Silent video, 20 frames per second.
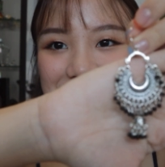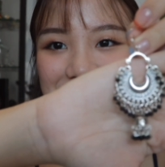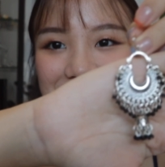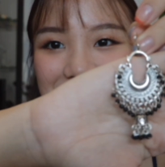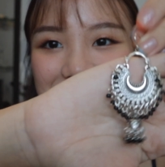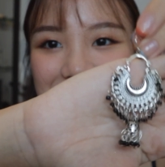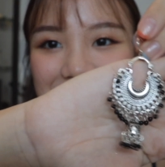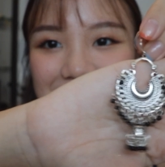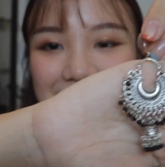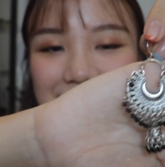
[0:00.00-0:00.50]

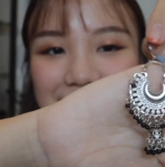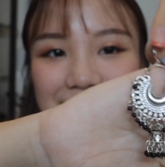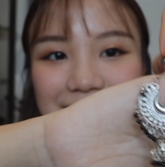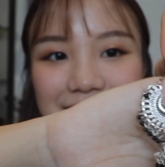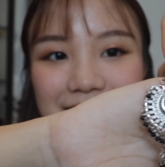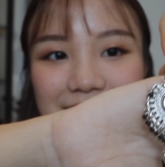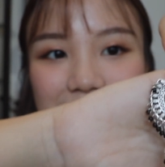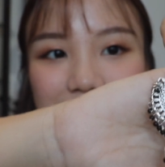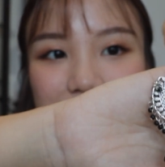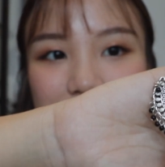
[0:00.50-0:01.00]
my
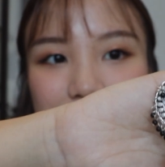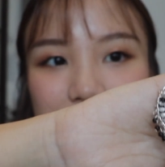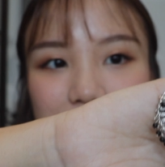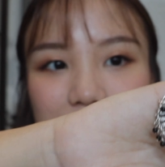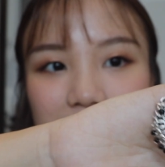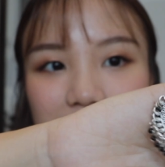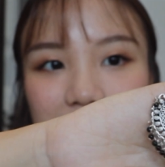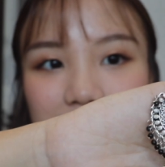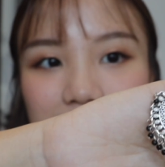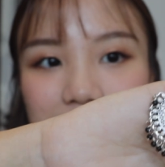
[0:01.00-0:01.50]

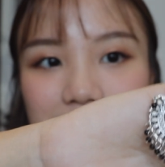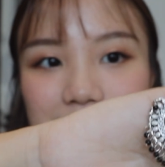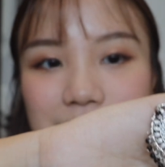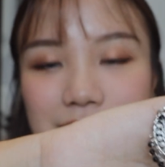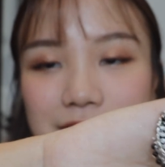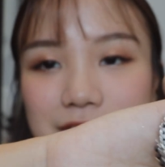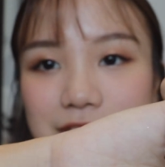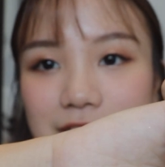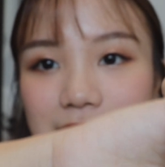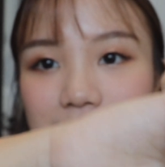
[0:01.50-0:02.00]
finger,
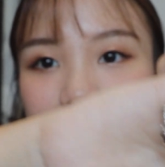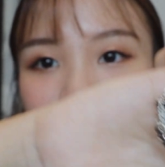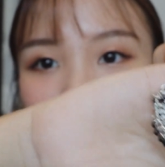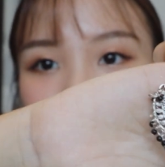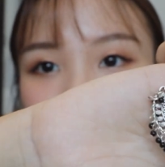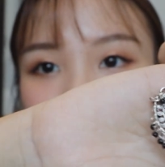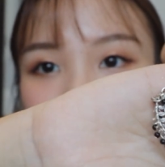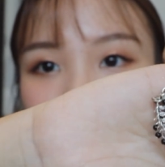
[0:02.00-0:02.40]
which has